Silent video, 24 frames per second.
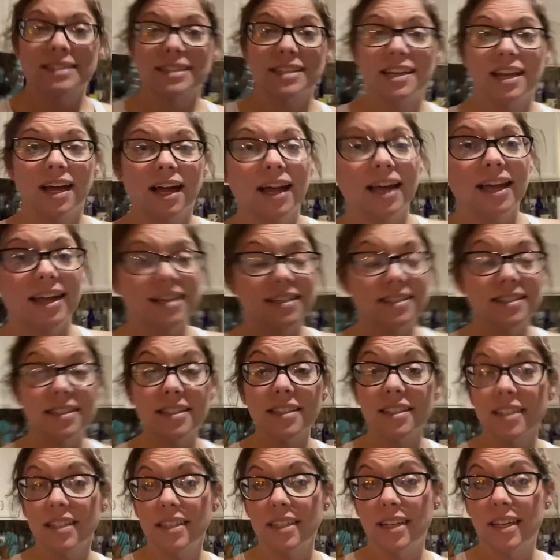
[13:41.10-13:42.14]
nice.
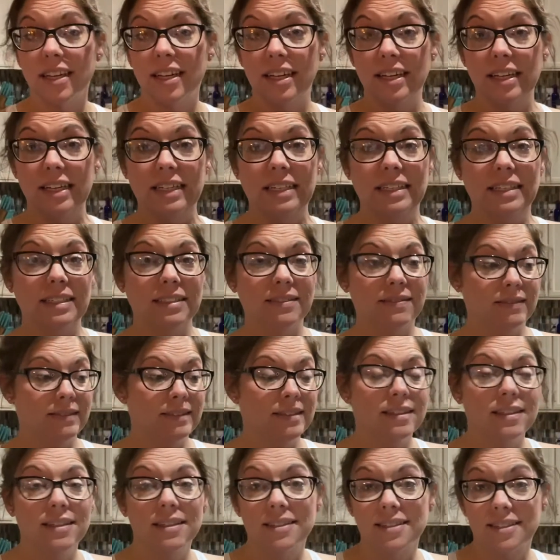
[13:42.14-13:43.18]

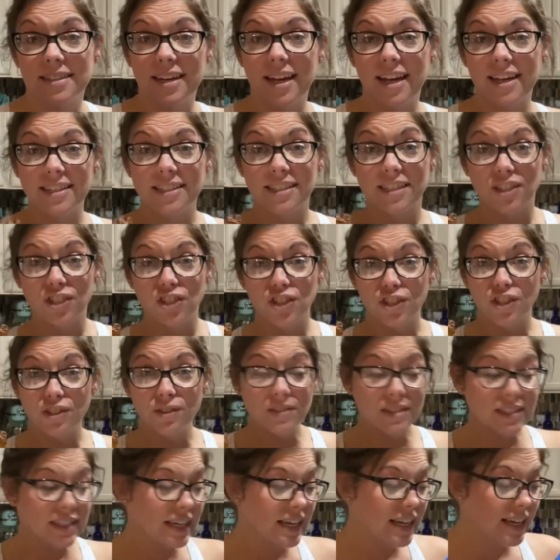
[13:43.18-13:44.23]
It's nice and
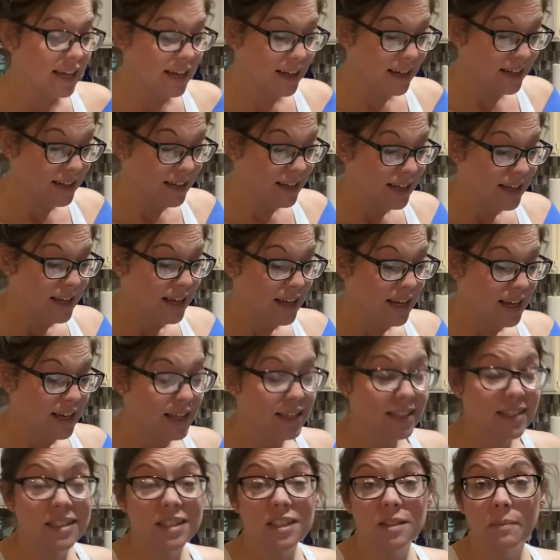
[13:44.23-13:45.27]
juicy.
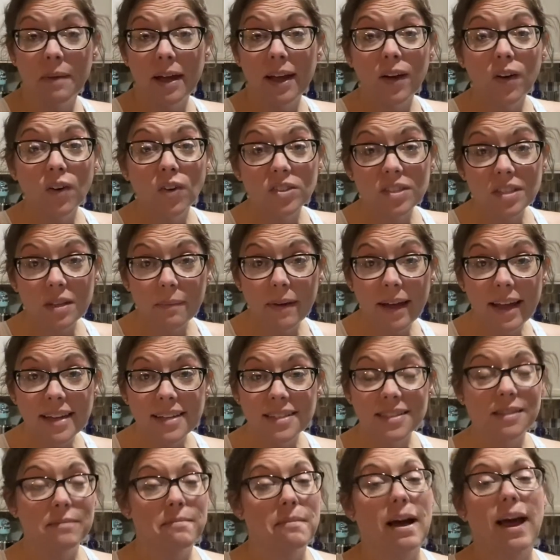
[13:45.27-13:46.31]
Smells
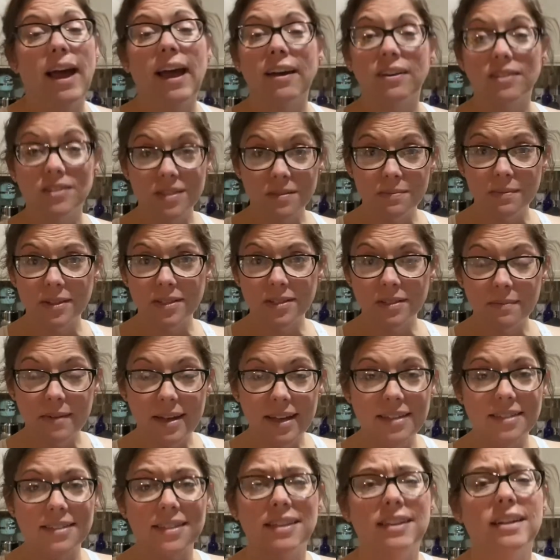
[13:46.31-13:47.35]
amazing. My house smells
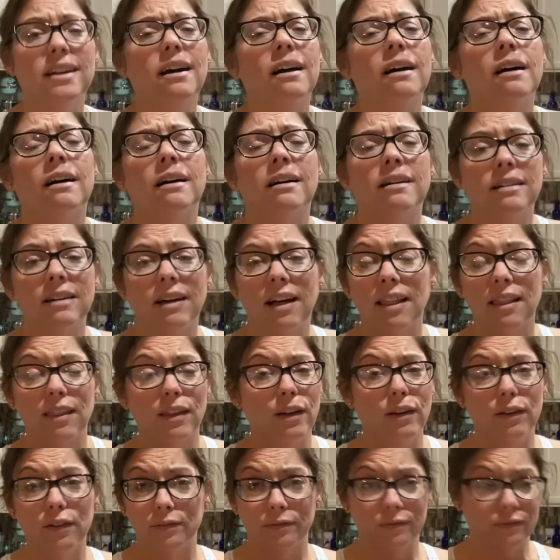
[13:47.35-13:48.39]
amazing. Oh, I
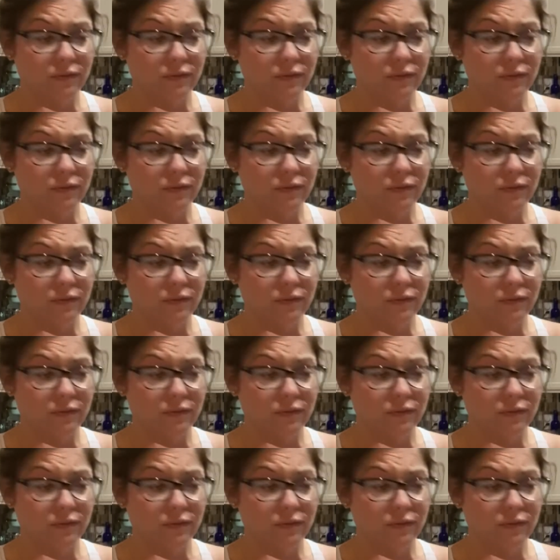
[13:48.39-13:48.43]
love